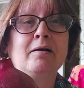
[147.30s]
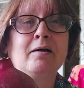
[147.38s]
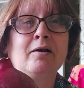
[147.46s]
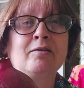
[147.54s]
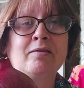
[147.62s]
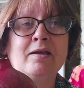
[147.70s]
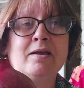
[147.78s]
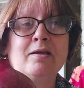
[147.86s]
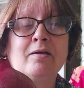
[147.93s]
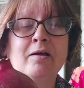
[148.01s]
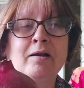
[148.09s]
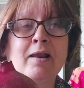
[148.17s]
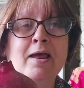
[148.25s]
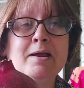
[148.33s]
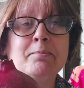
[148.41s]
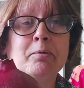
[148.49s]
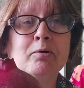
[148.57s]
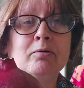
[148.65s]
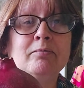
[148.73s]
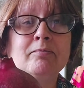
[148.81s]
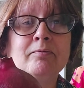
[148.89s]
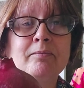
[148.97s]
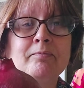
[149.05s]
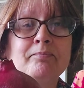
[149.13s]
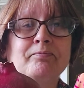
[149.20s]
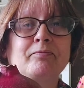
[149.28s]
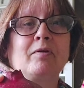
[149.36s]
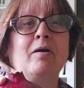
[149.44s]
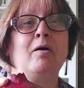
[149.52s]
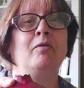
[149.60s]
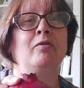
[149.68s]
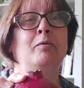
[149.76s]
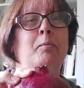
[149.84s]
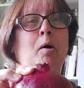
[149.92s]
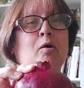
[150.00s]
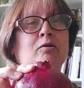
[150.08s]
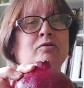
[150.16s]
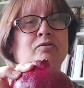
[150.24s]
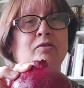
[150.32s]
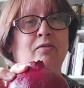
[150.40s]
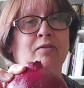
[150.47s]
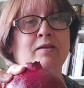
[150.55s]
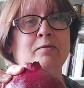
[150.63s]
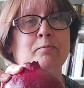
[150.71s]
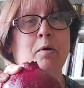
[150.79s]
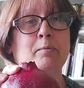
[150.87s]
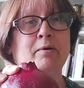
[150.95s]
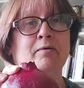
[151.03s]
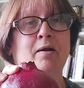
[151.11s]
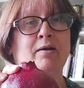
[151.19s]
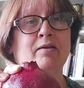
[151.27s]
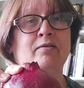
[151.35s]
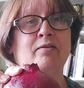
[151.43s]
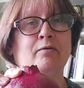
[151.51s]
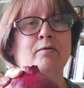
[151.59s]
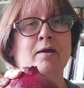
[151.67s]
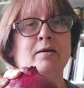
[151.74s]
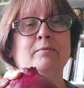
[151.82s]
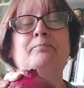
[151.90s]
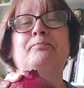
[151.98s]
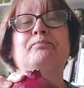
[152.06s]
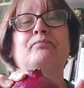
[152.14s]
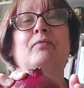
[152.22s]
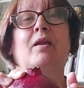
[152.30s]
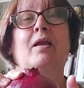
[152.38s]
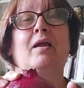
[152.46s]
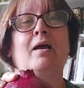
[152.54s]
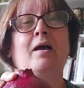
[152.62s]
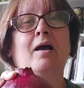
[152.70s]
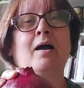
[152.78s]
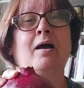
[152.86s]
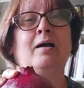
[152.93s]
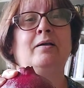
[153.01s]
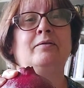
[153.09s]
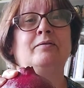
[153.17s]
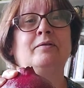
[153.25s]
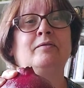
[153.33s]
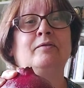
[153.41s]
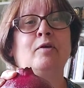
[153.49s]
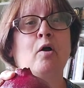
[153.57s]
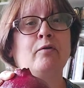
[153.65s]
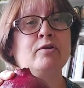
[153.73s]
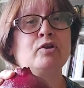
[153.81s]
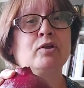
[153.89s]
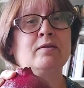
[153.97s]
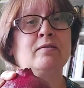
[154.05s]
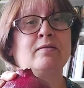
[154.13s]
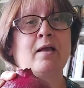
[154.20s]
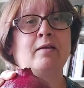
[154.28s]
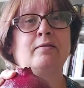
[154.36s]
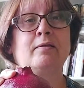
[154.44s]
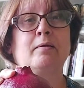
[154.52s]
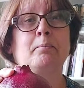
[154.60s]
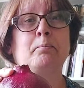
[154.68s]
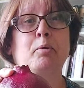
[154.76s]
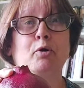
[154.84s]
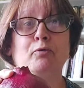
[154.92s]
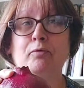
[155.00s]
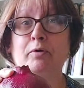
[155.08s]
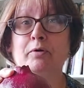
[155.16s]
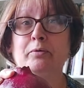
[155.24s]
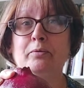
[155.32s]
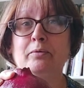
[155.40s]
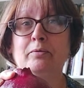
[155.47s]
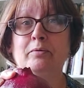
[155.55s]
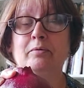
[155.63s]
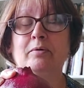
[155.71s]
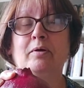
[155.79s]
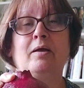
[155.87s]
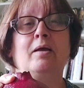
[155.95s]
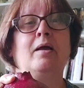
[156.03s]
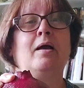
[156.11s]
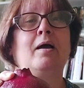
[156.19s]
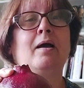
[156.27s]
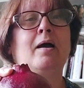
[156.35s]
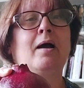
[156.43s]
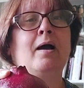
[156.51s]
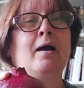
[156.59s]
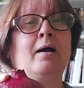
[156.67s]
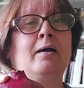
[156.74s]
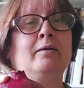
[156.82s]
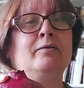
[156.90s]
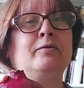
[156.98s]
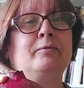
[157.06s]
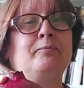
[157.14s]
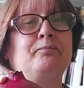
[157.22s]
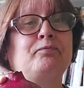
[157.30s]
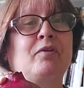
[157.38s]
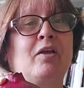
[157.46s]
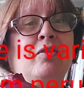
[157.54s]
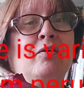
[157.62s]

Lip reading: I see a label on the box that these pomegranates are in, and the origin says Peru and the